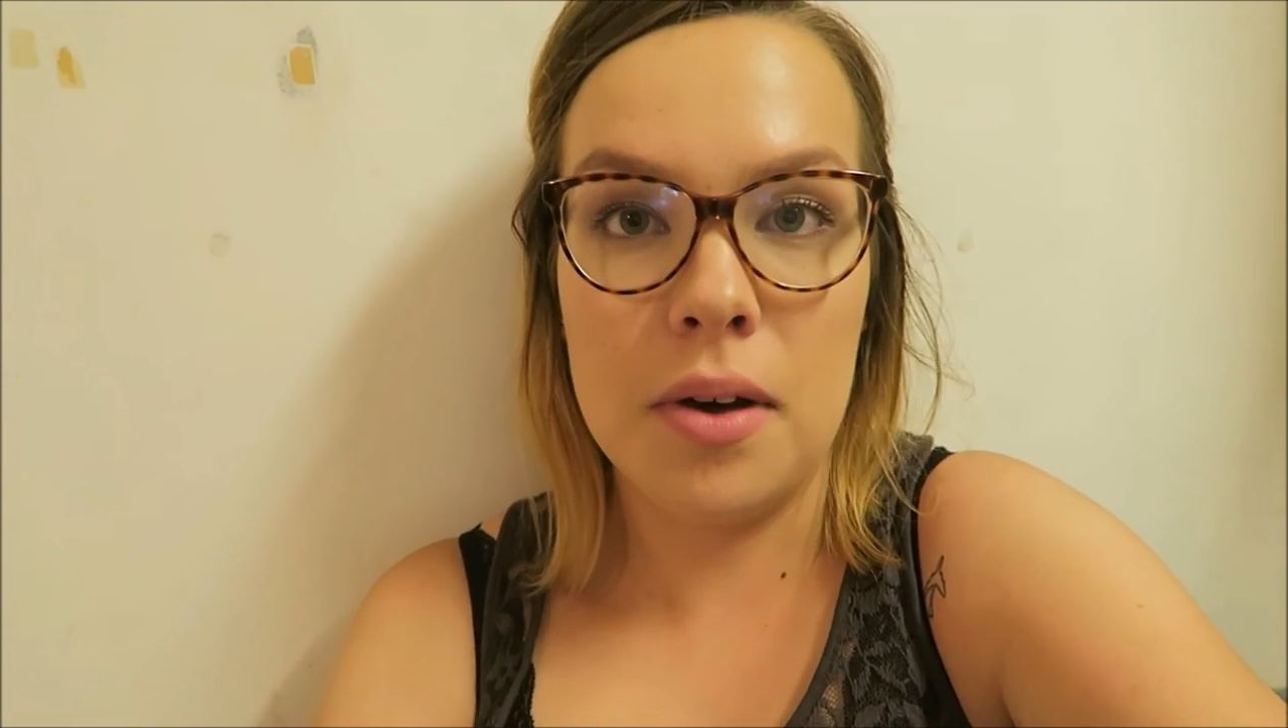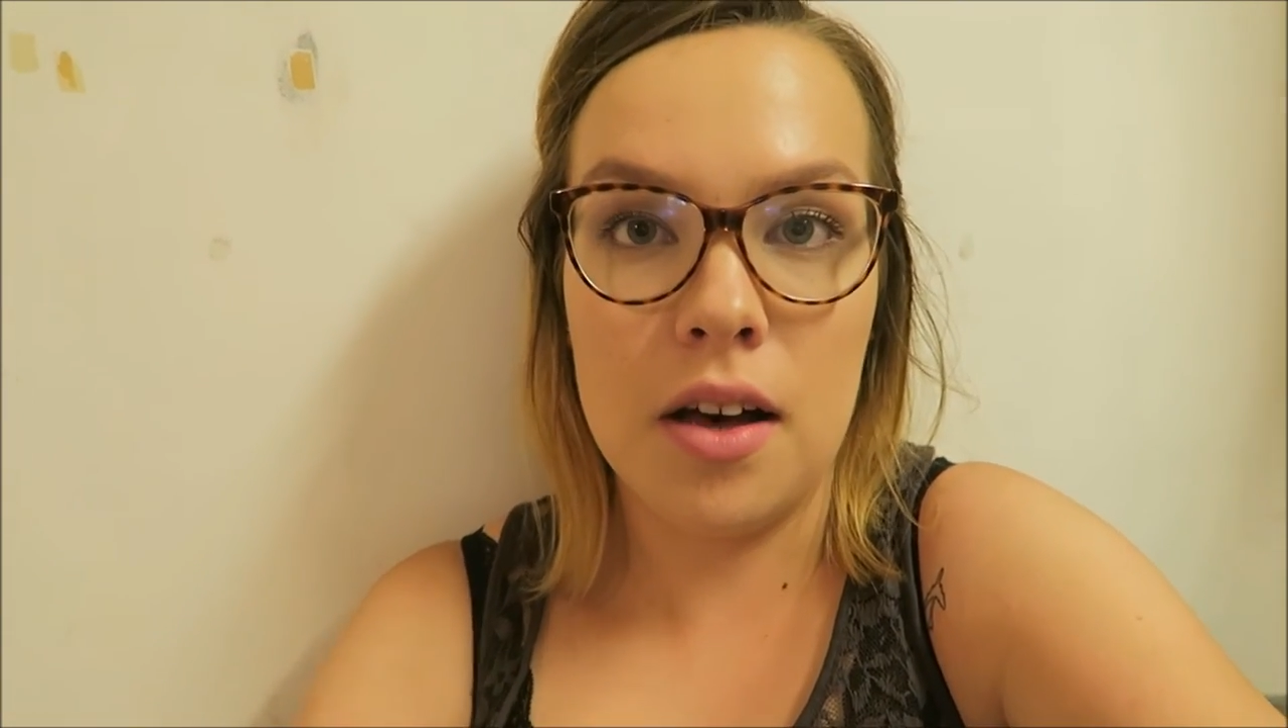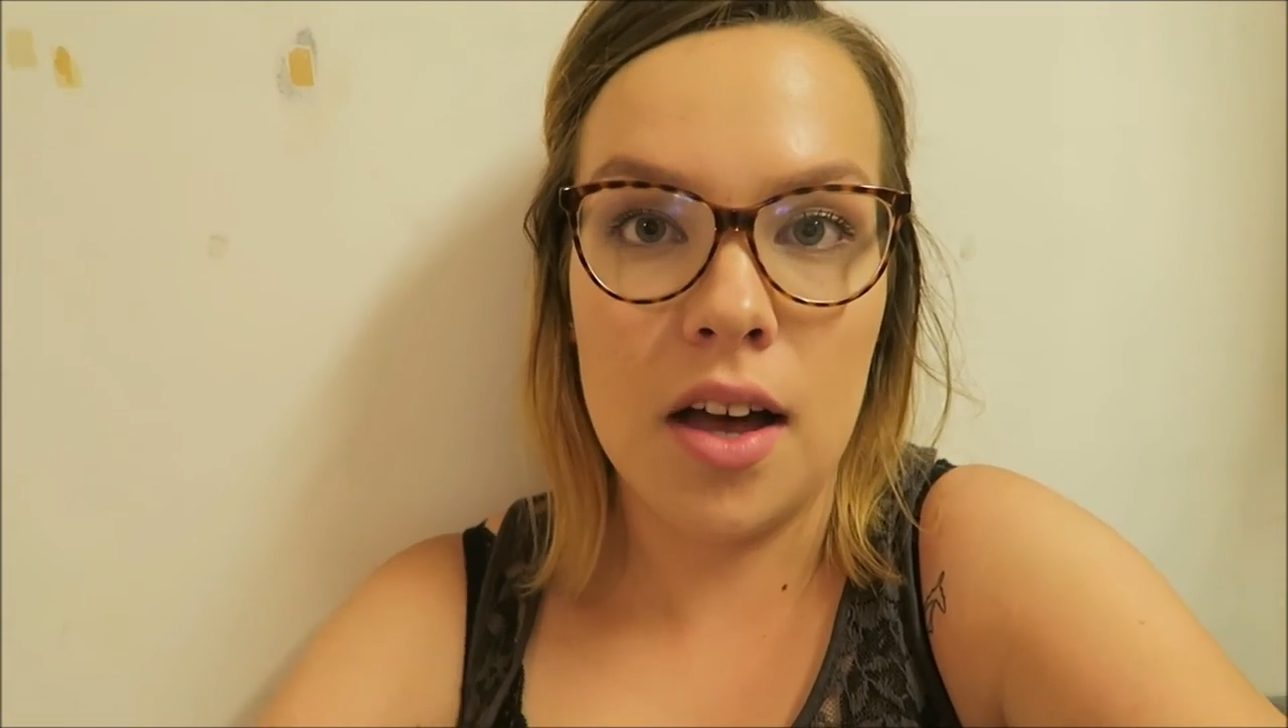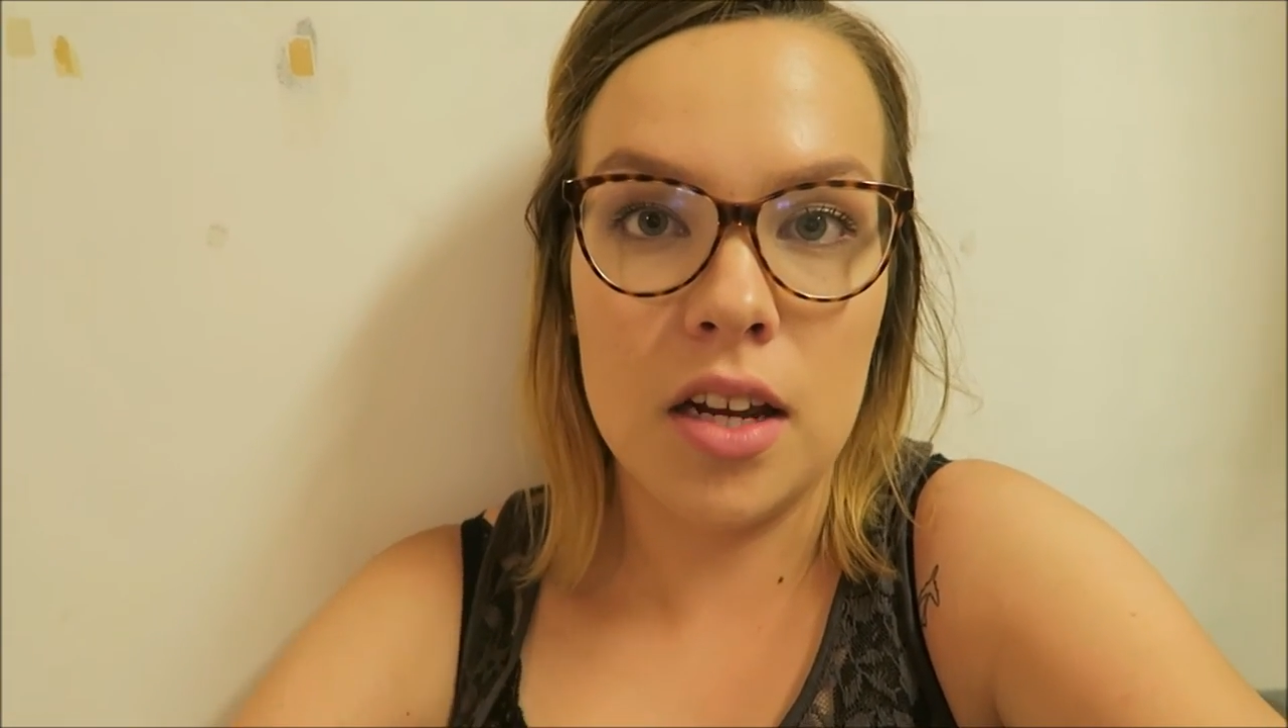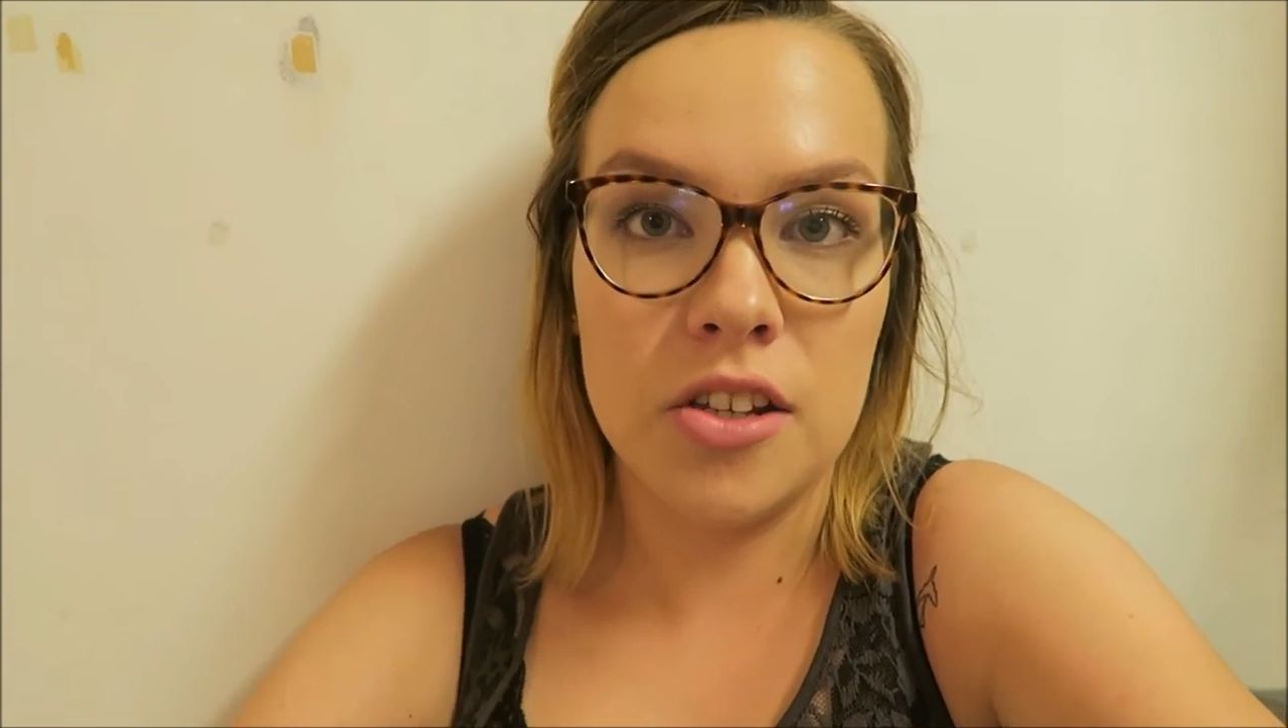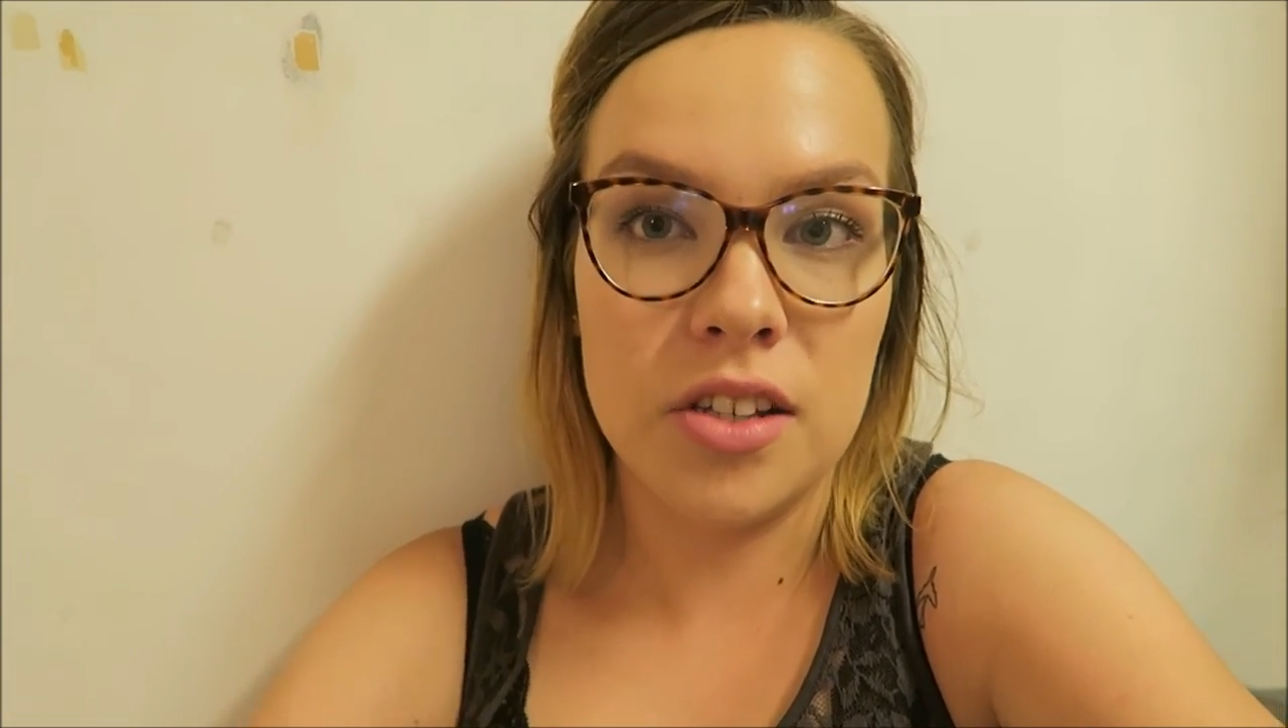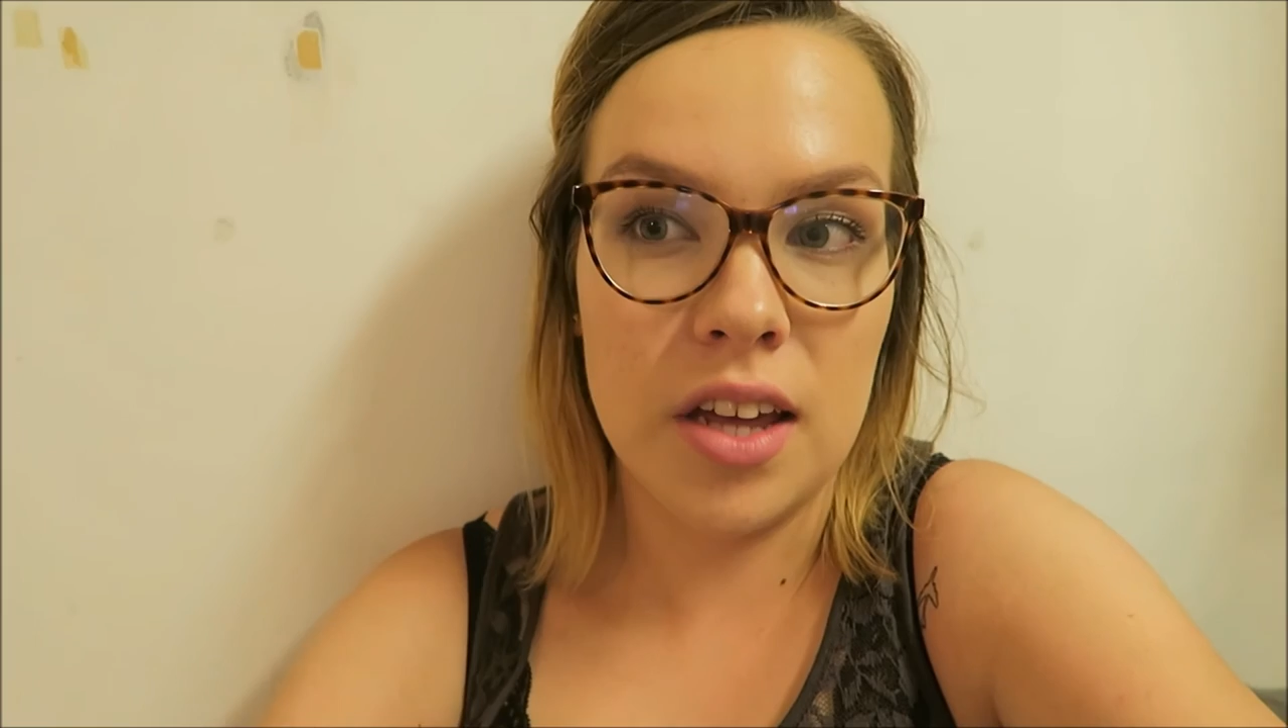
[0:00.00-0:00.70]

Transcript: but I need to